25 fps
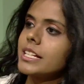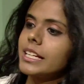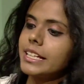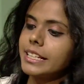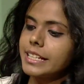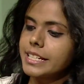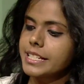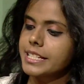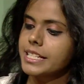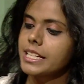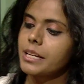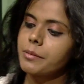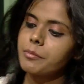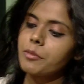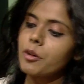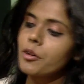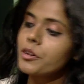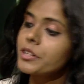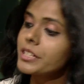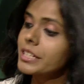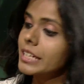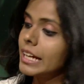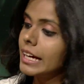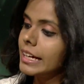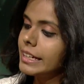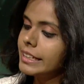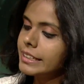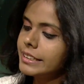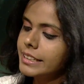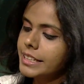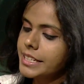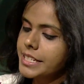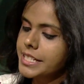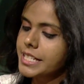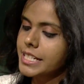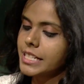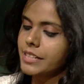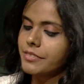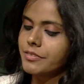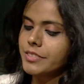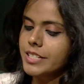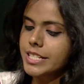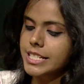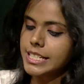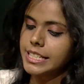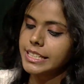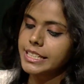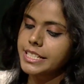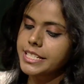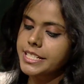legacy. I'm not denying there is a
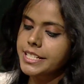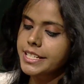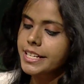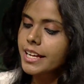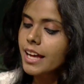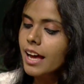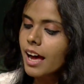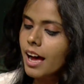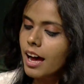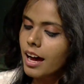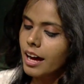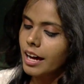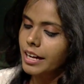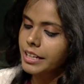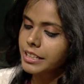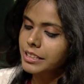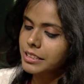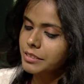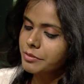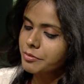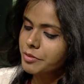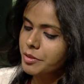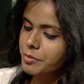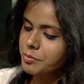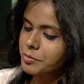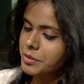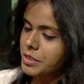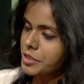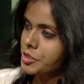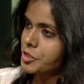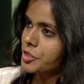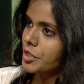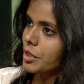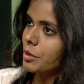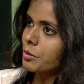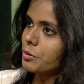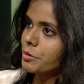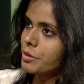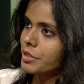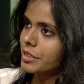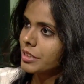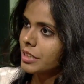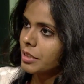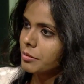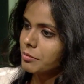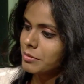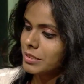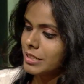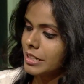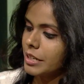leftist legacy. I come from Tanjore in
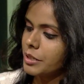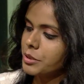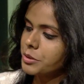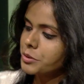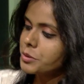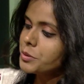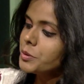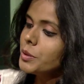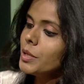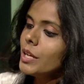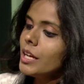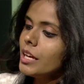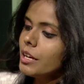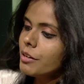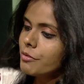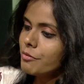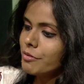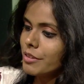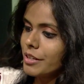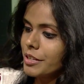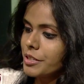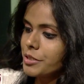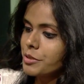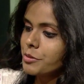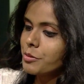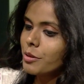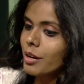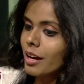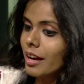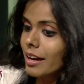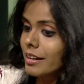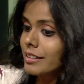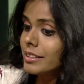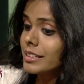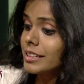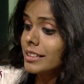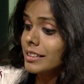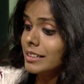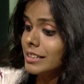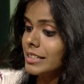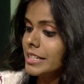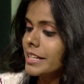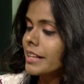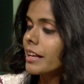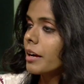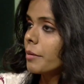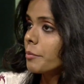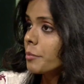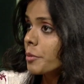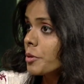Tamil Nadu, where you had the early
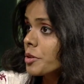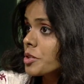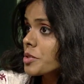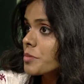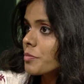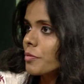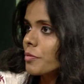communist